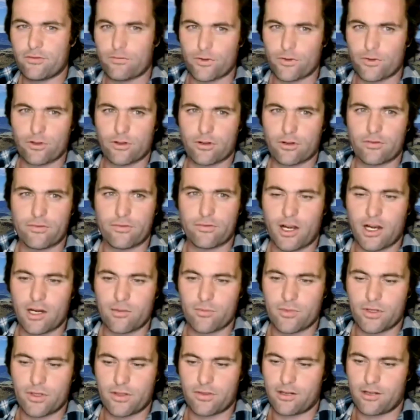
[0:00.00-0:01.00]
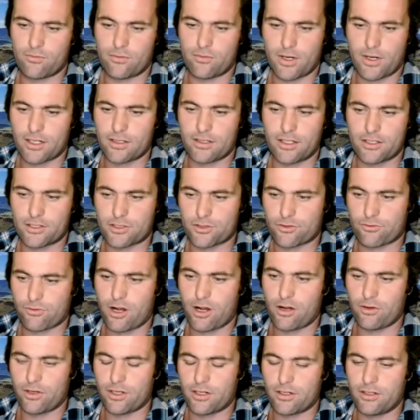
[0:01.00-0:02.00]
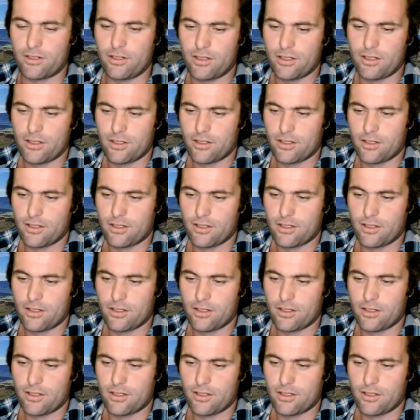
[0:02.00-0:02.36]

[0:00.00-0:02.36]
for your environment than one that's grown